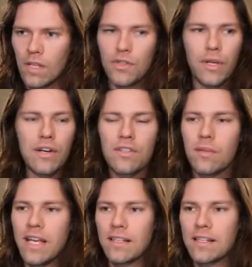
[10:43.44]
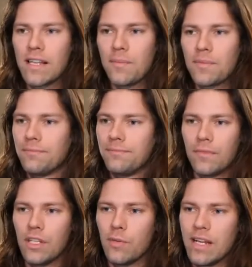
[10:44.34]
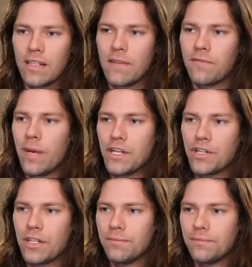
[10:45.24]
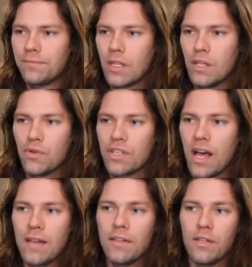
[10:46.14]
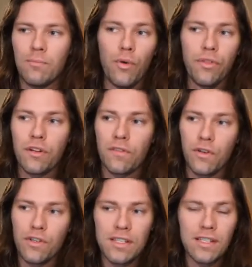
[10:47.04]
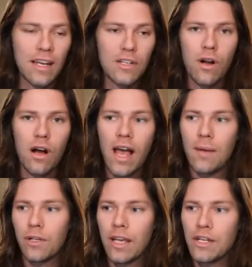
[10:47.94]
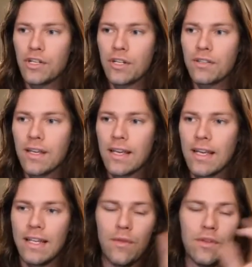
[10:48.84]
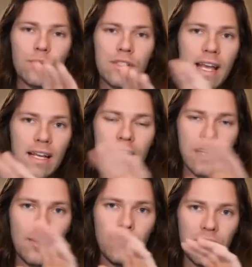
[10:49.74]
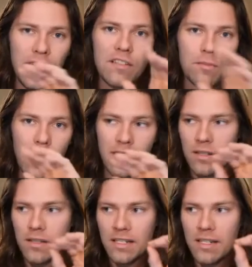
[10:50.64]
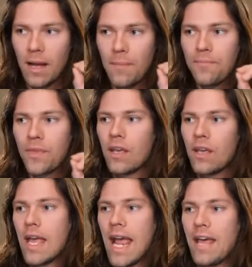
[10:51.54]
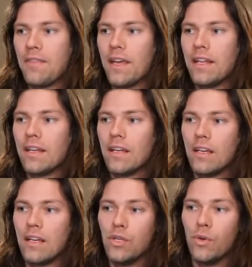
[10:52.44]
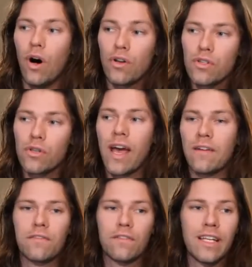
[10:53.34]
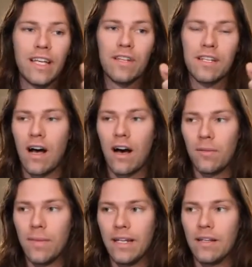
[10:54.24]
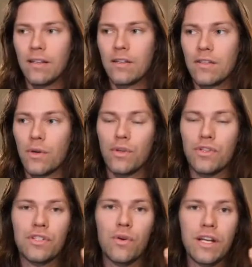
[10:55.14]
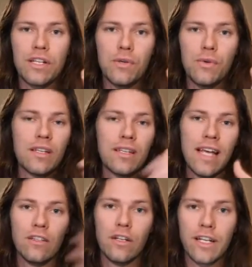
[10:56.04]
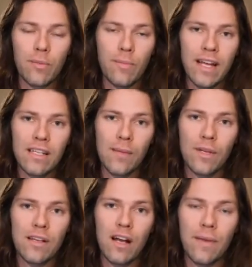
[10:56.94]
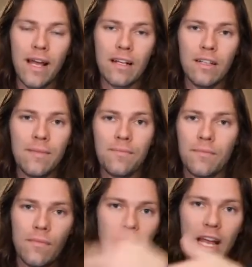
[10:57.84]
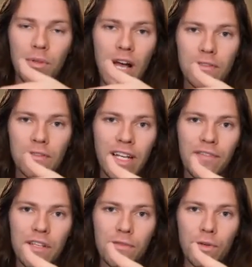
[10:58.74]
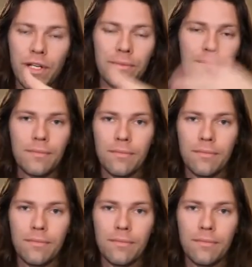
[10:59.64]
So here's the basic steps. Your basic information. You sign both your first and second draw applications. Now this will take like a couple days of processing time, and then you also have forgiveness automated. So it's just going to take a look at your bank statements automatically and apply for forgiveness for you.